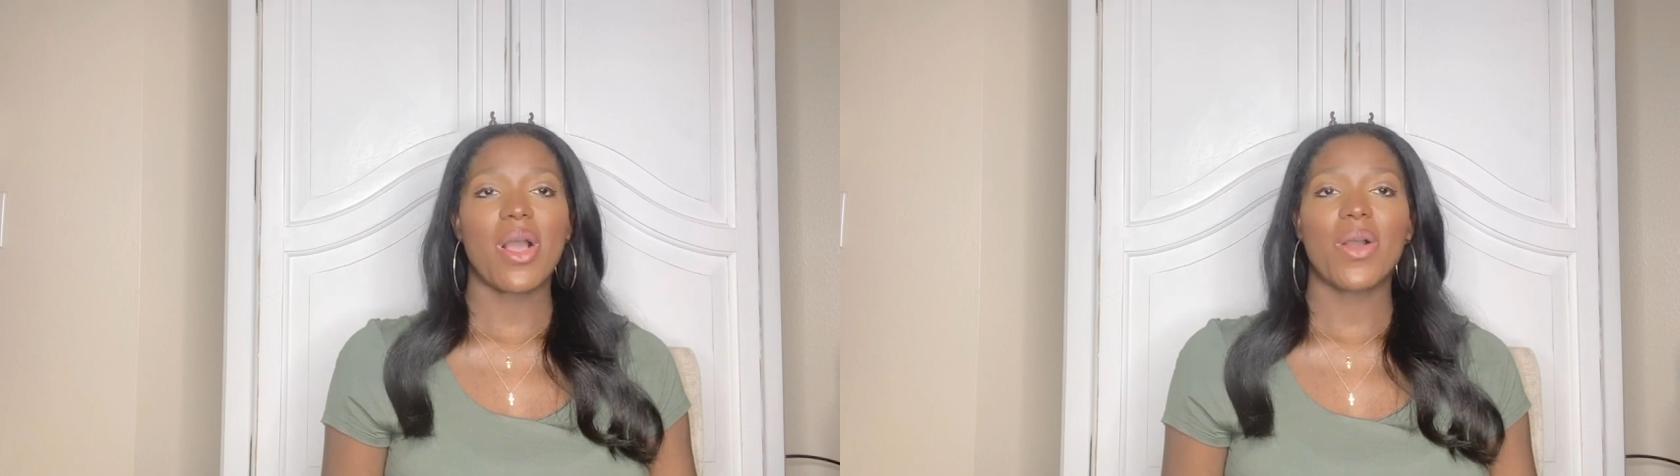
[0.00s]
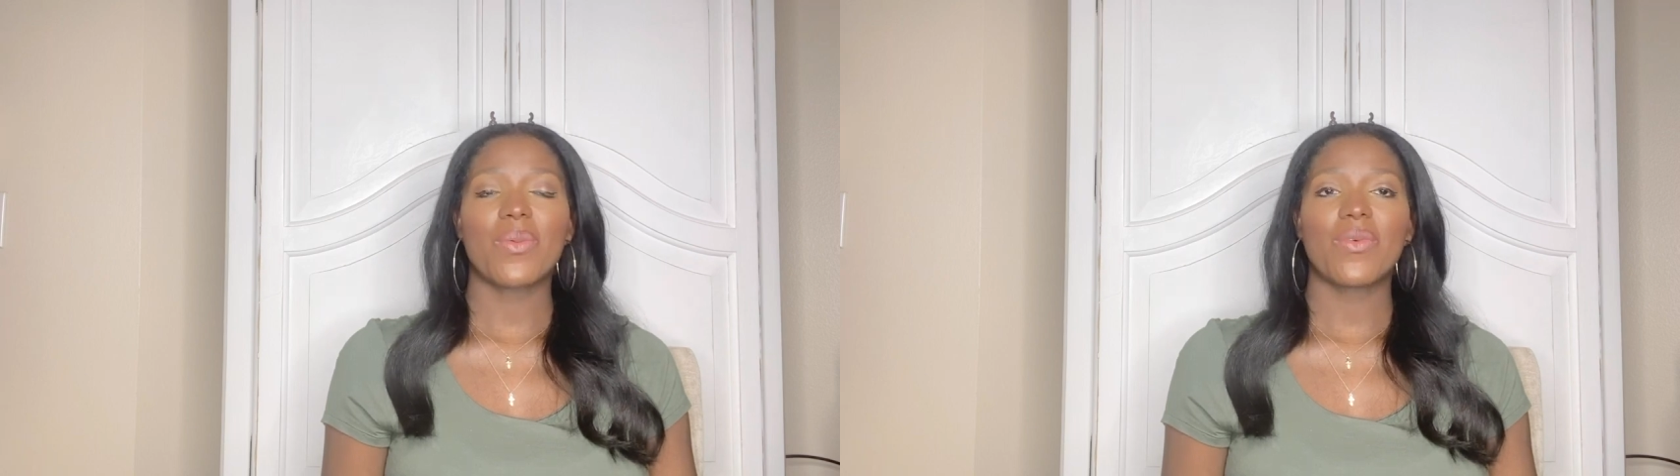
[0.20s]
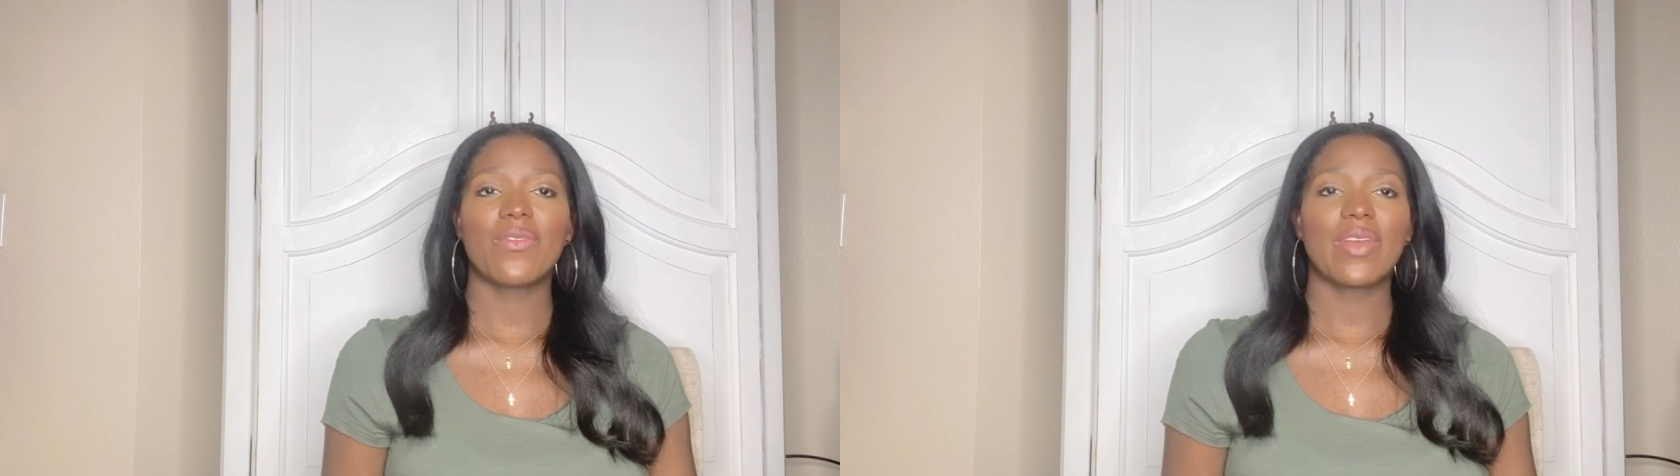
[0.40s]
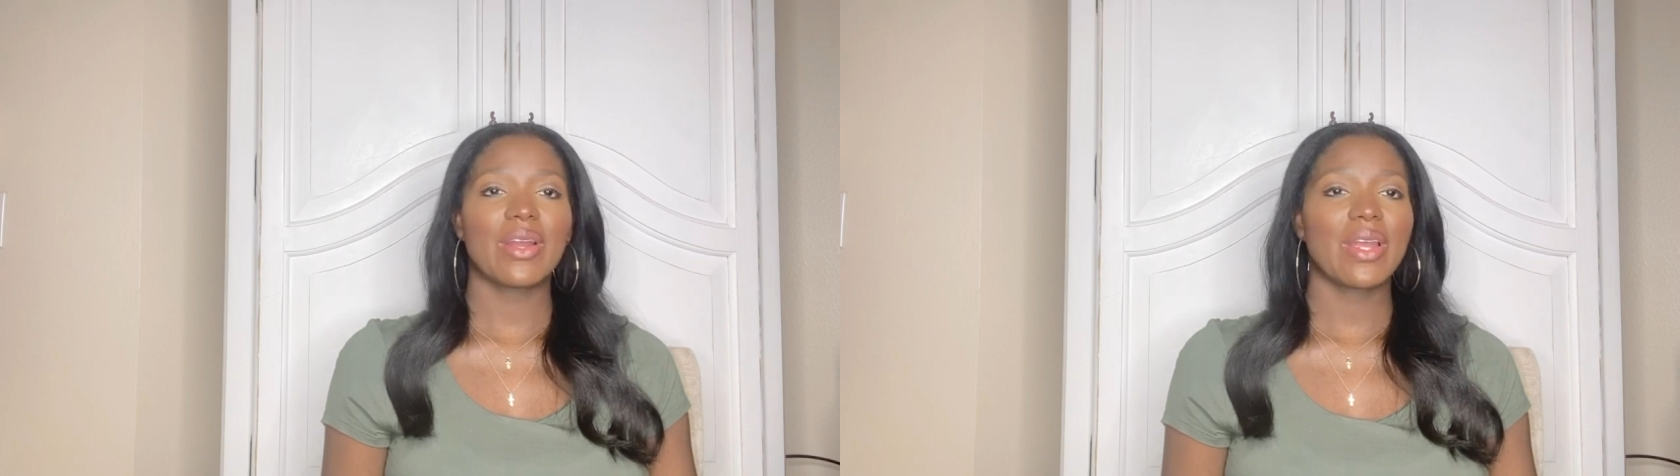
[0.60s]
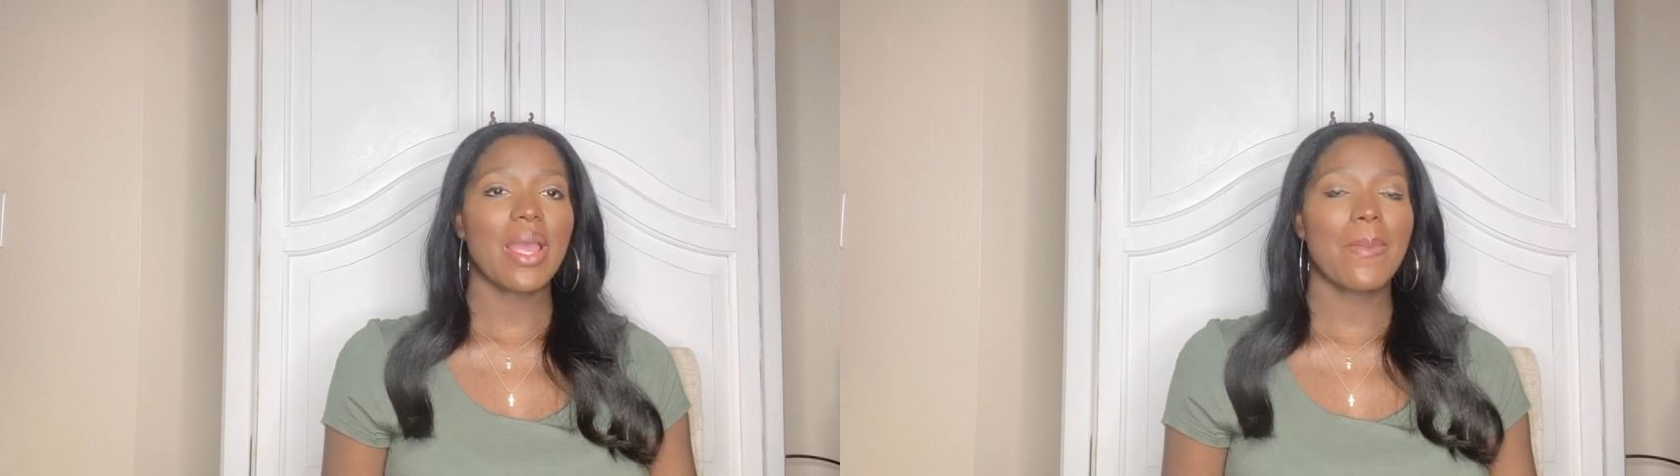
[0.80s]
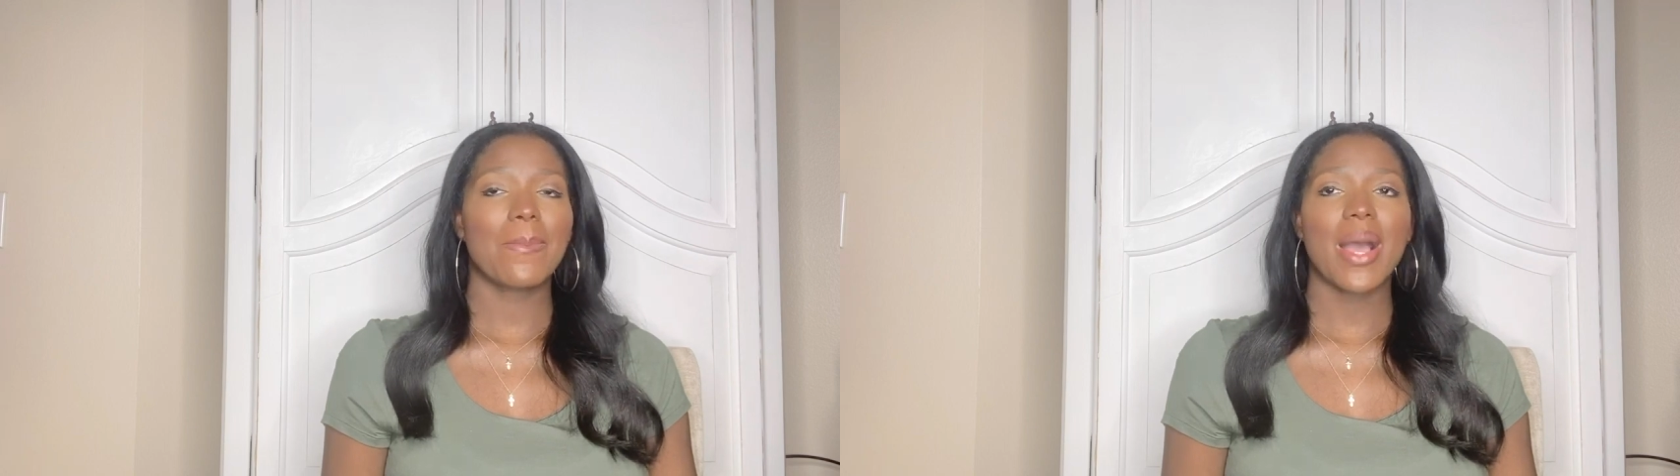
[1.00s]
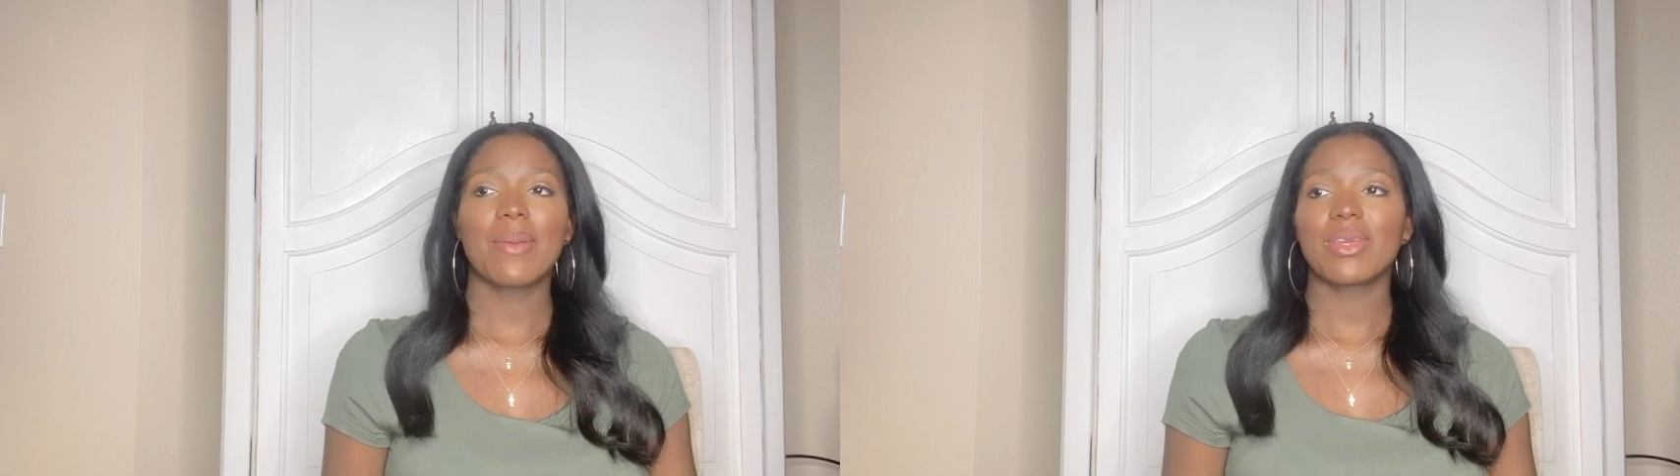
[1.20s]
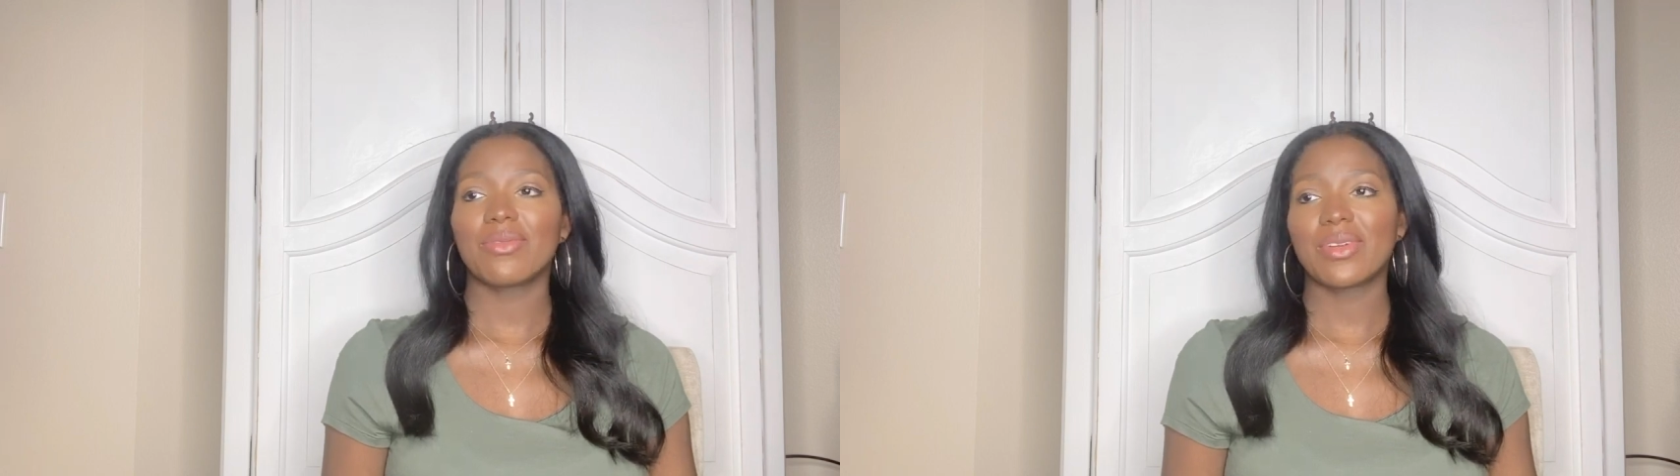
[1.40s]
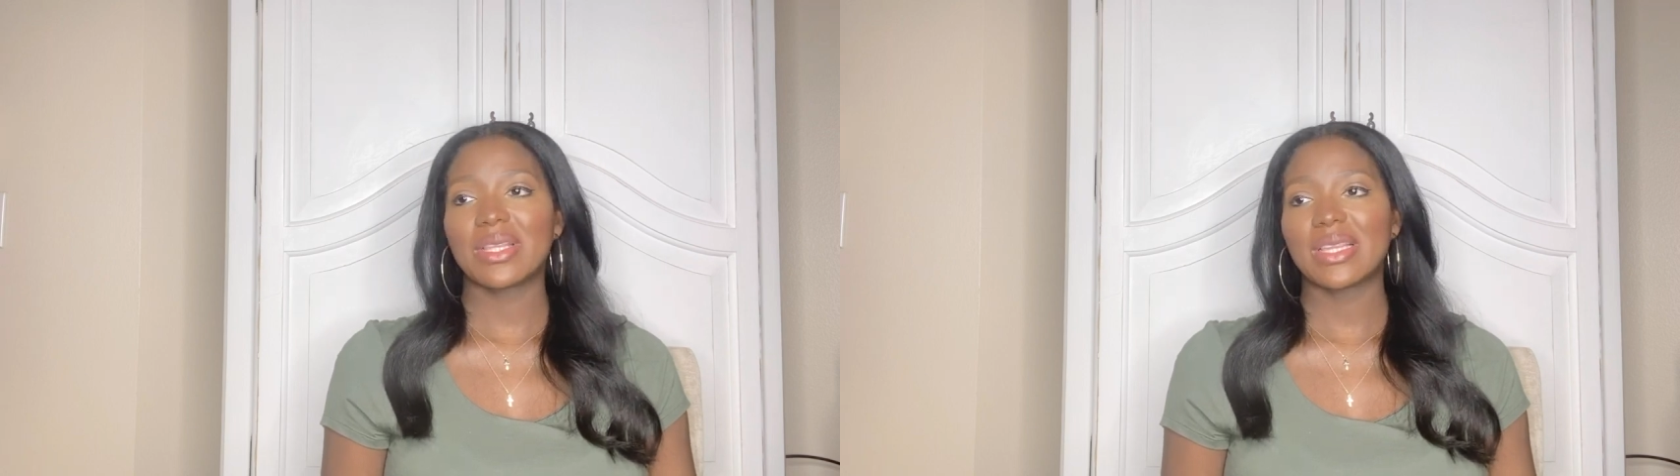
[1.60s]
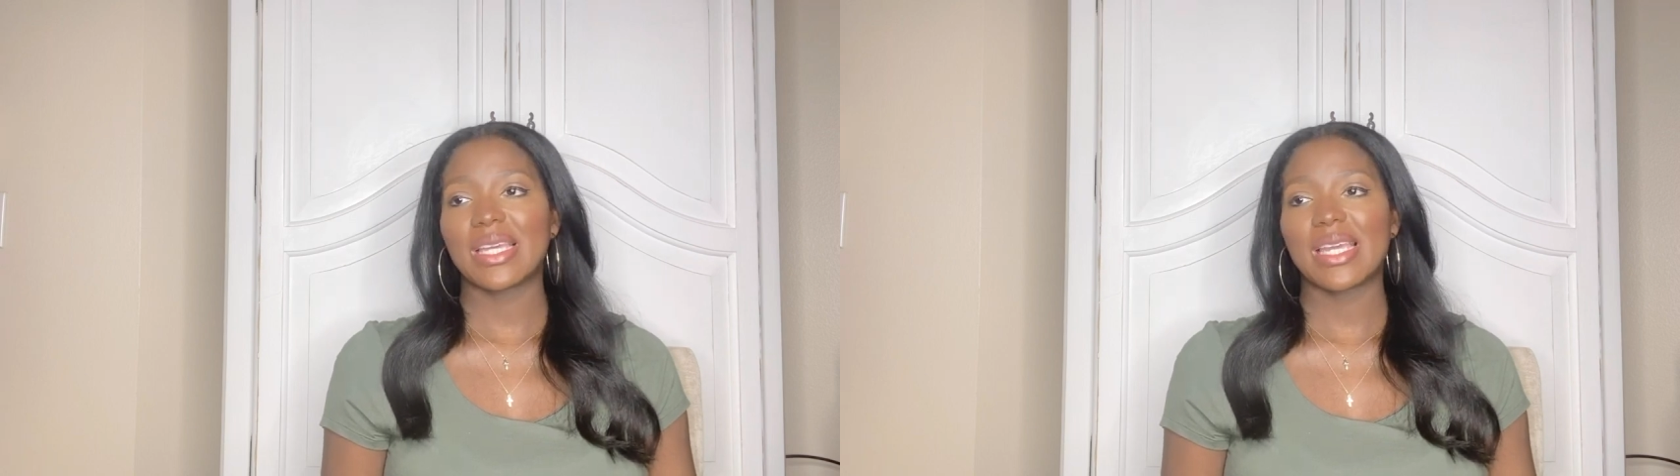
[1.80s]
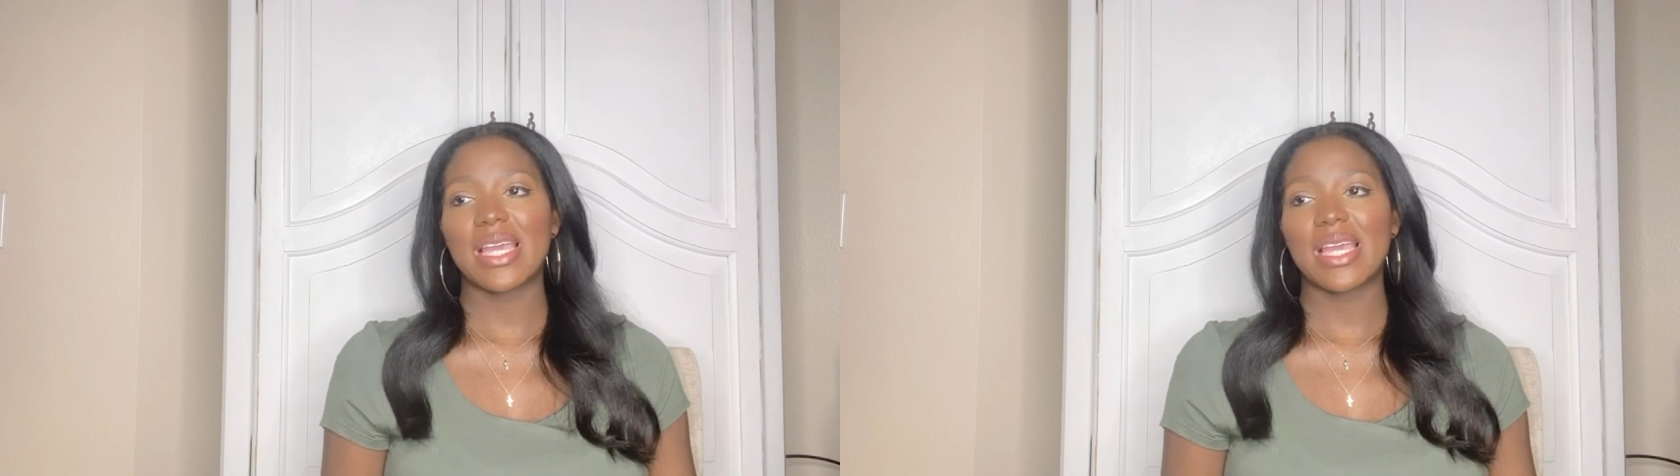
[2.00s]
very mommy friendly,